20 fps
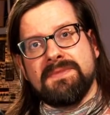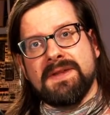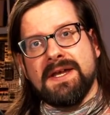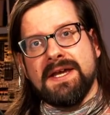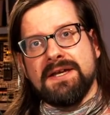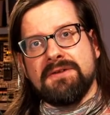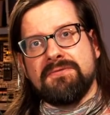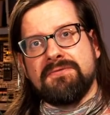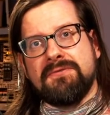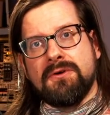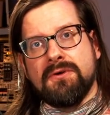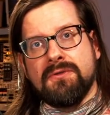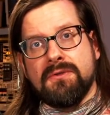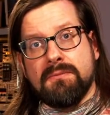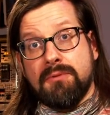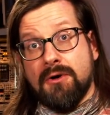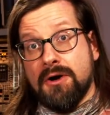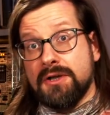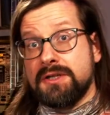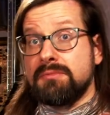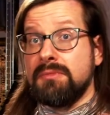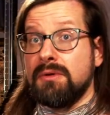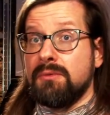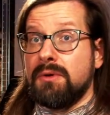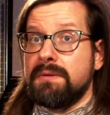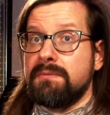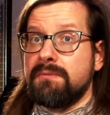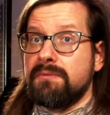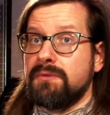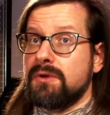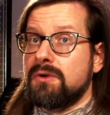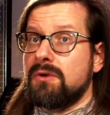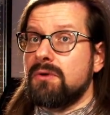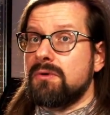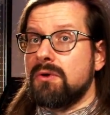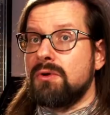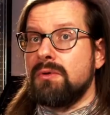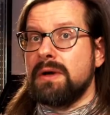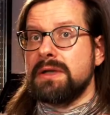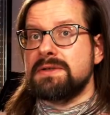And for the portable one, the
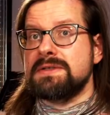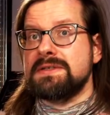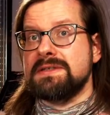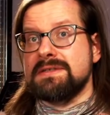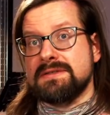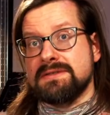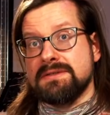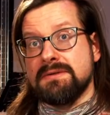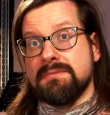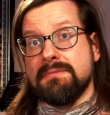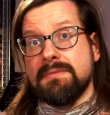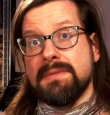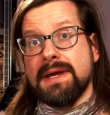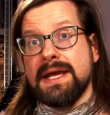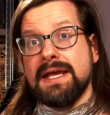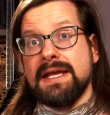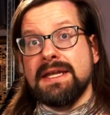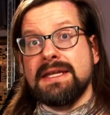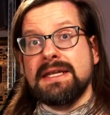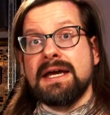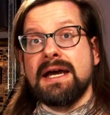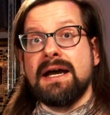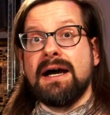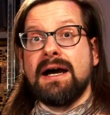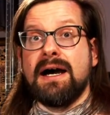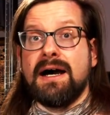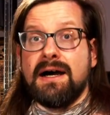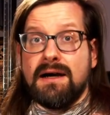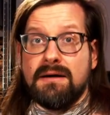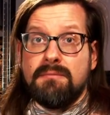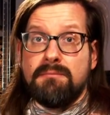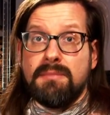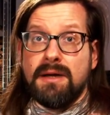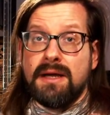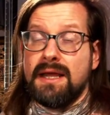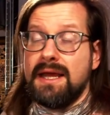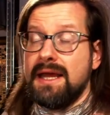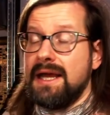Cocoquantus is the main hub.